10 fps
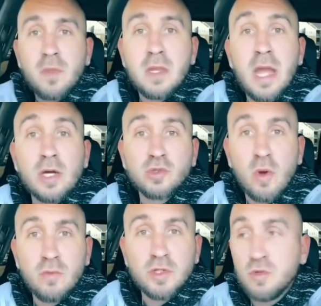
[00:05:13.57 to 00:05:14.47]
the hell's
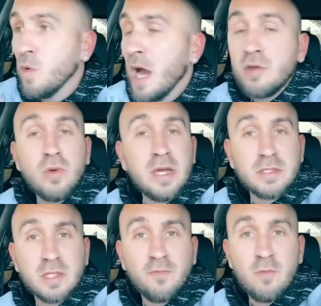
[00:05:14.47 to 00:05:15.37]
wrong with you? Why are you hitting
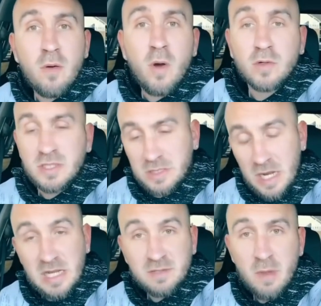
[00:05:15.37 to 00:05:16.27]
stuff on my wall? She said,
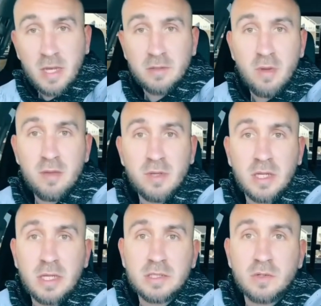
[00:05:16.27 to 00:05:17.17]
I smacked the baby
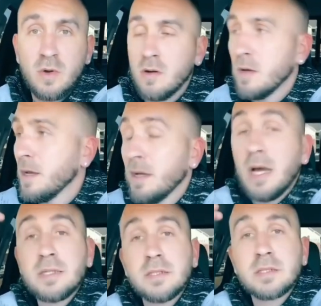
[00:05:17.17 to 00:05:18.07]
against the wall.
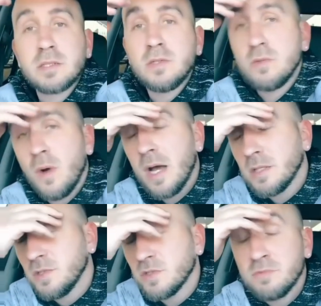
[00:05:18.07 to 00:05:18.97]
I said, Scoot, why
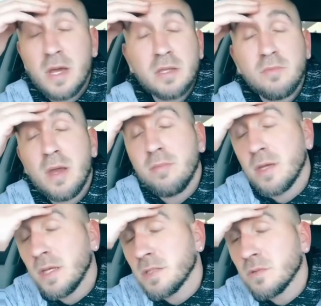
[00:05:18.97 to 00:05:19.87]
did you smack your baby
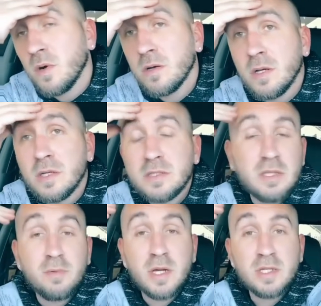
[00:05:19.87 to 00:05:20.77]
against the wall? She
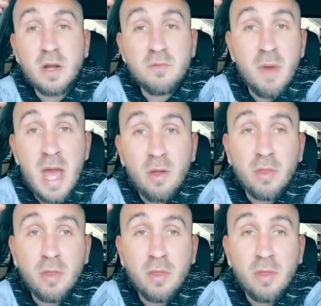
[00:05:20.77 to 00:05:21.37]
said, because of her mouth.